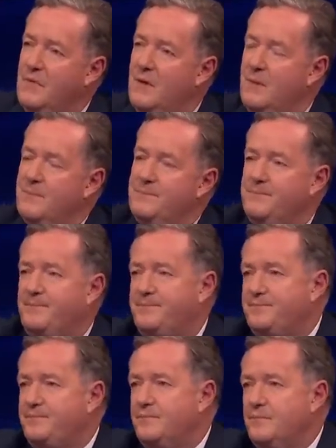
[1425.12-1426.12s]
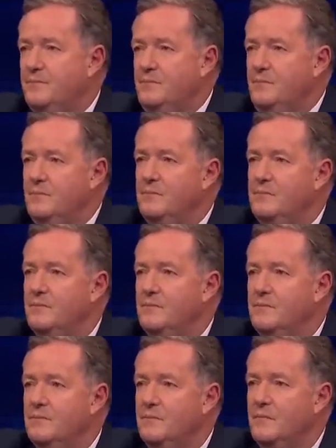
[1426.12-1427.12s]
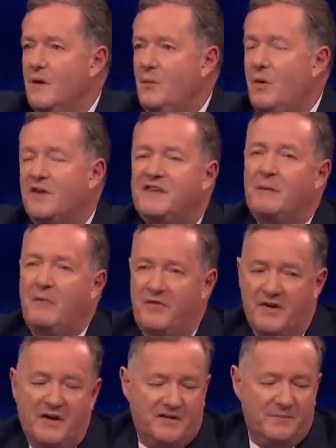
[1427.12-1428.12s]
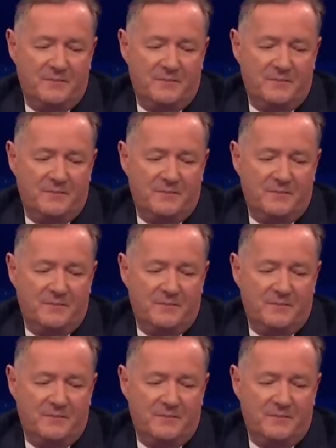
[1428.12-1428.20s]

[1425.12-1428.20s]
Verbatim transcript: in the West currently is radical. Well, some of it is,